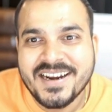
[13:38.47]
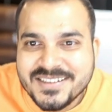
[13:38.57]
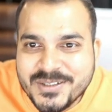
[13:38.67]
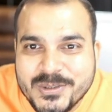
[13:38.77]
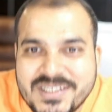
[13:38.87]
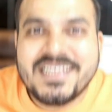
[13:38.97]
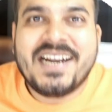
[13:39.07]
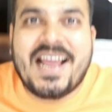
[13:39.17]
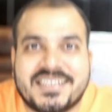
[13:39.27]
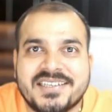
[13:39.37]
It is using
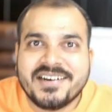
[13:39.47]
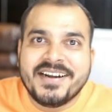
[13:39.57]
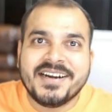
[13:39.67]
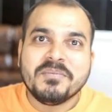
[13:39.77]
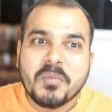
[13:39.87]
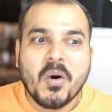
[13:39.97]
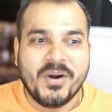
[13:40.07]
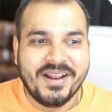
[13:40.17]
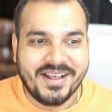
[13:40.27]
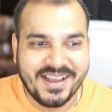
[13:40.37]
that accelerated
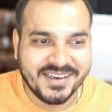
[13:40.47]
mode.